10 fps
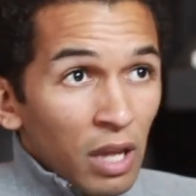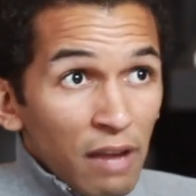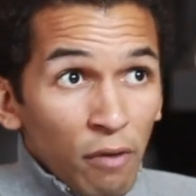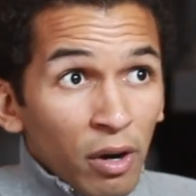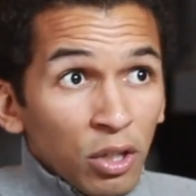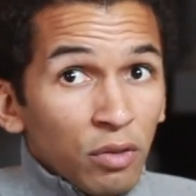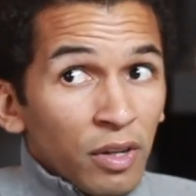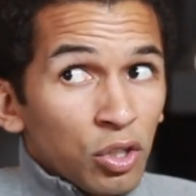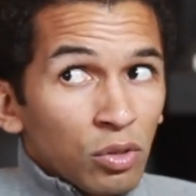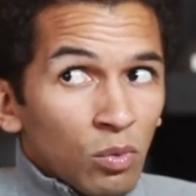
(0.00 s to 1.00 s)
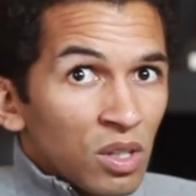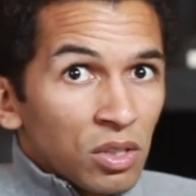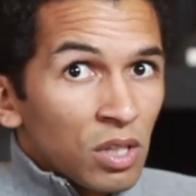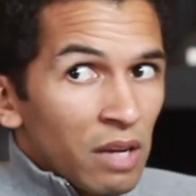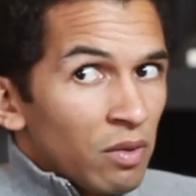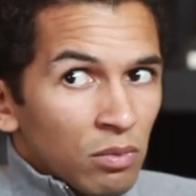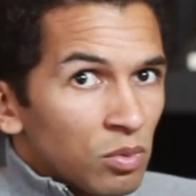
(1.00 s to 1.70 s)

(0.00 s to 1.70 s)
if our intervention was even